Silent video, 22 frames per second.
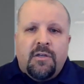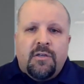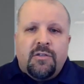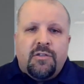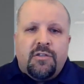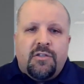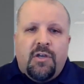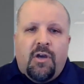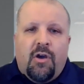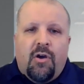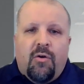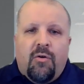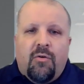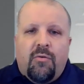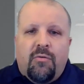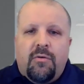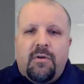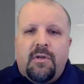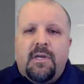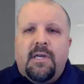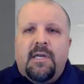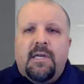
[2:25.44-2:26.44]
So
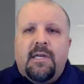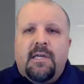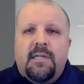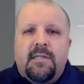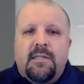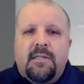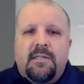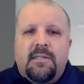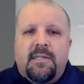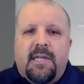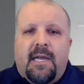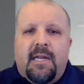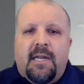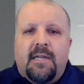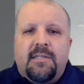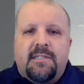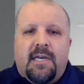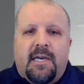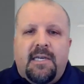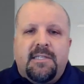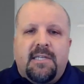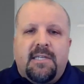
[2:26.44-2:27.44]

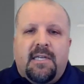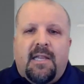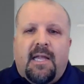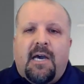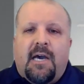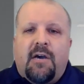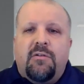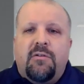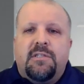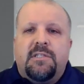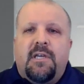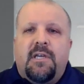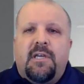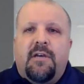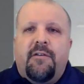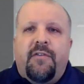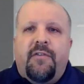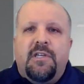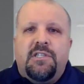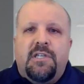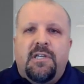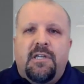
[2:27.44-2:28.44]
DataSice allows
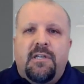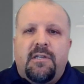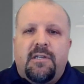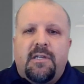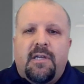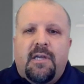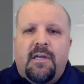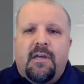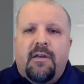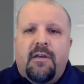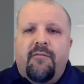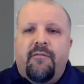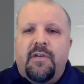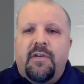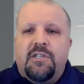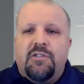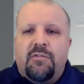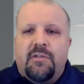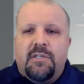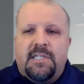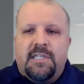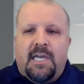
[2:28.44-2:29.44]
efficient
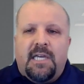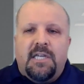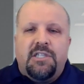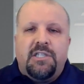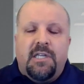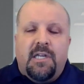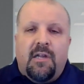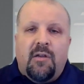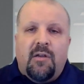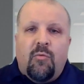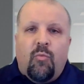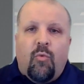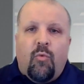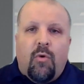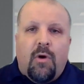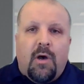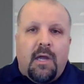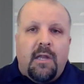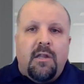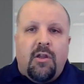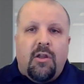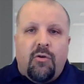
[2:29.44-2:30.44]
visualization in
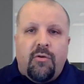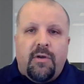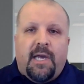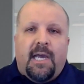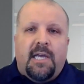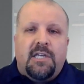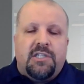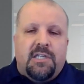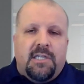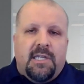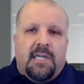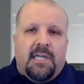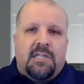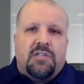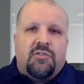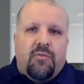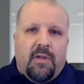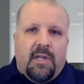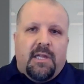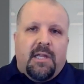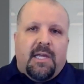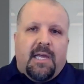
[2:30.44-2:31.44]
one location. That's
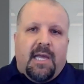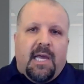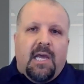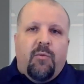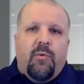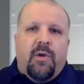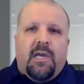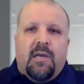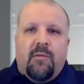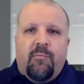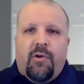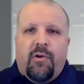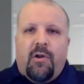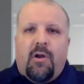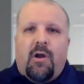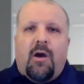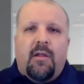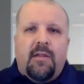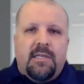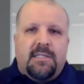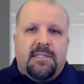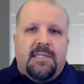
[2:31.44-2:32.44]
really the key. We can put
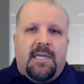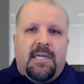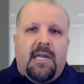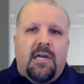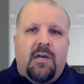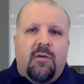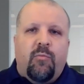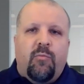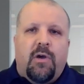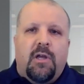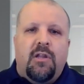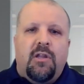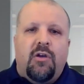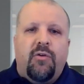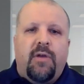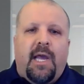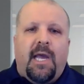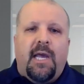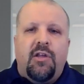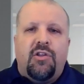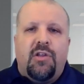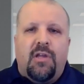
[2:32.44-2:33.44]
all this data in one
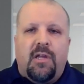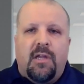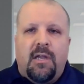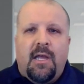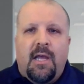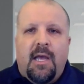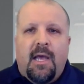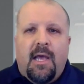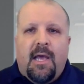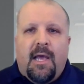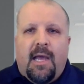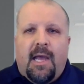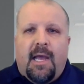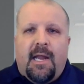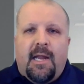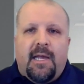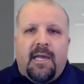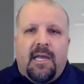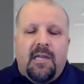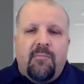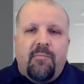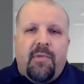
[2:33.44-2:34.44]
location, and
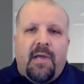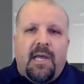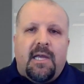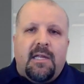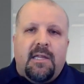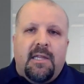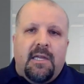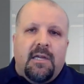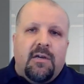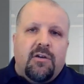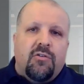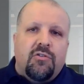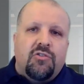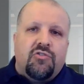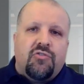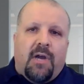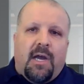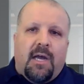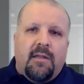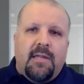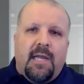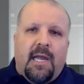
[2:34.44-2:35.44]
it can be clinical
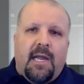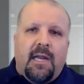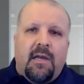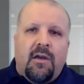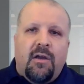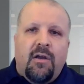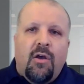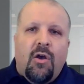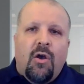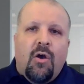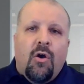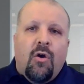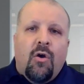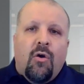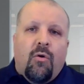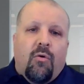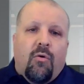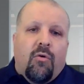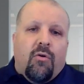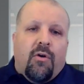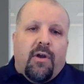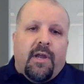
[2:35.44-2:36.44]
trial data,
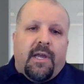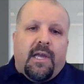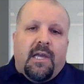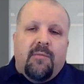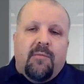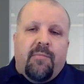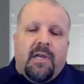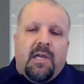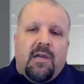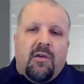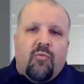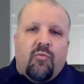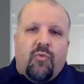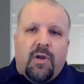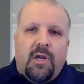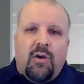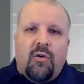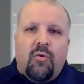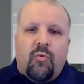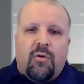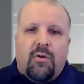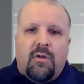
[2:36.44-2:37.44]
or it can be
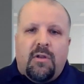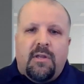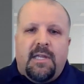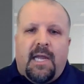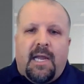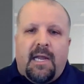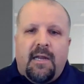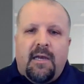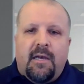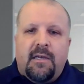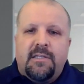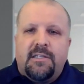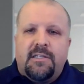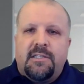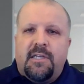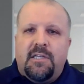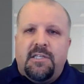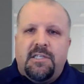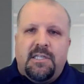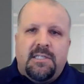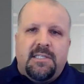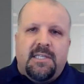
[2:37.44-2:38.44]
real world data,
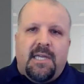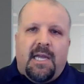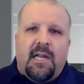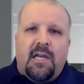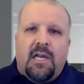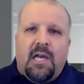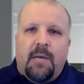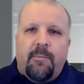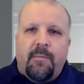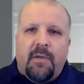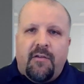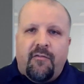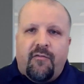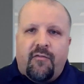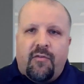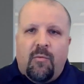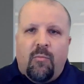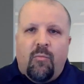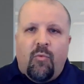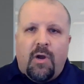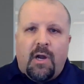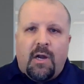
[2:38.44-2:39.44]
such as data coming
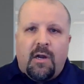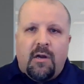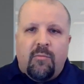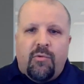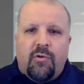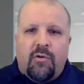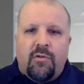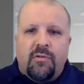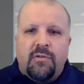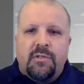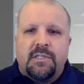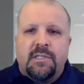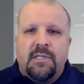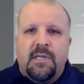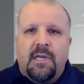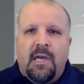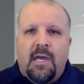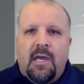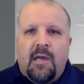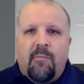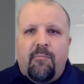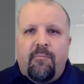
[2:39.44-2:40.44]
from wearables,
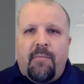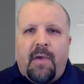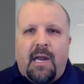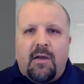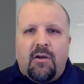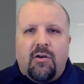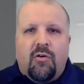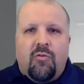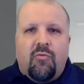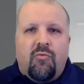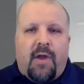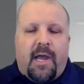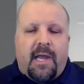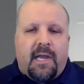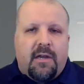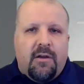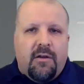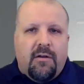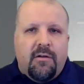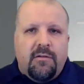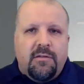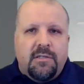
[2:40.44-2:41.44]
medical
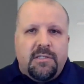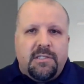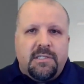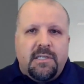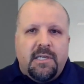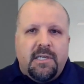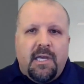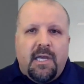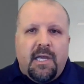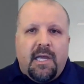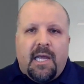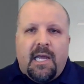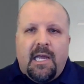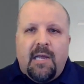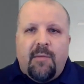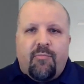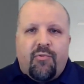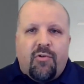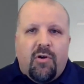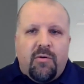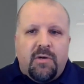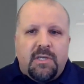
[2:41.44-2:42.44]
records,
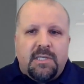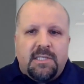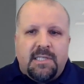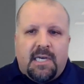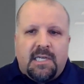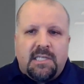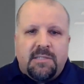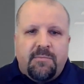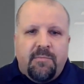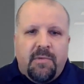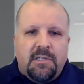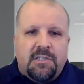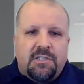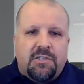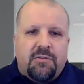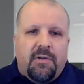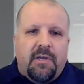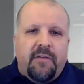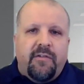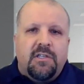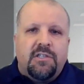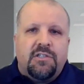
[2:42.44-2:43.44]
ePro assessments,
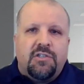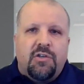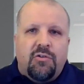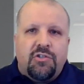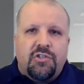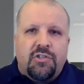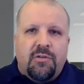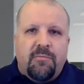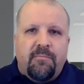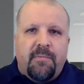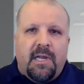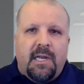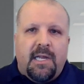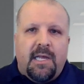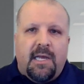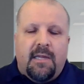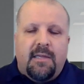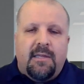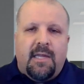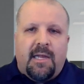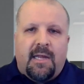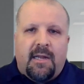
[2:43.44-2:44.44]
or even social media
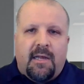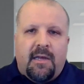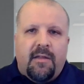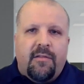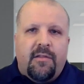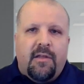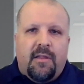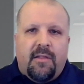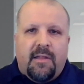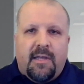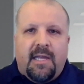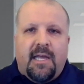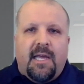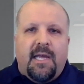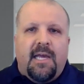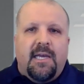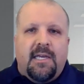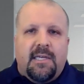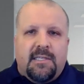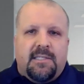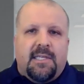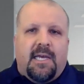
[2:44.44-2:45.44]
data. The
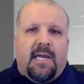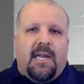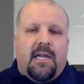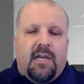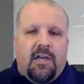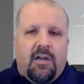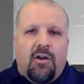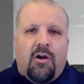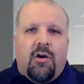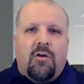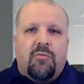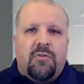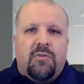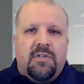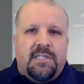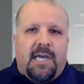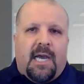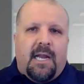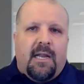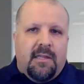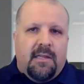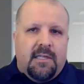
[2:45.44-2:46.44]
key is that it can all
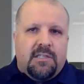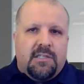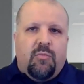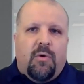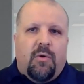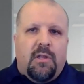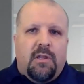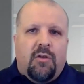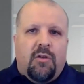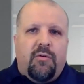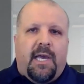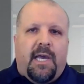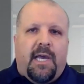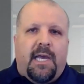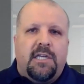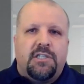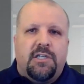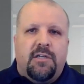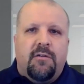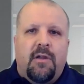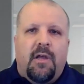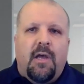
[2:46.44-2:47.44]
reside in this one
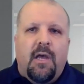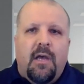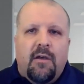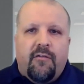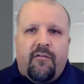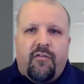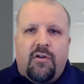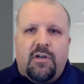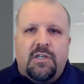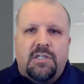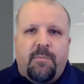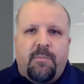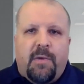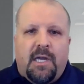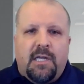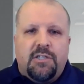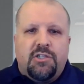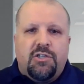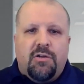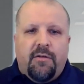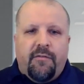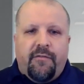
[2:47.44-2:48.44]
location for a
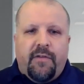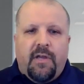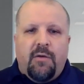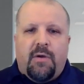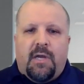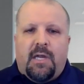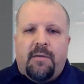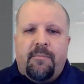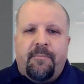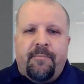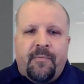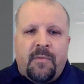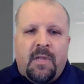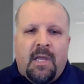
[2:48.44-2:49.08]
sponsor to view it.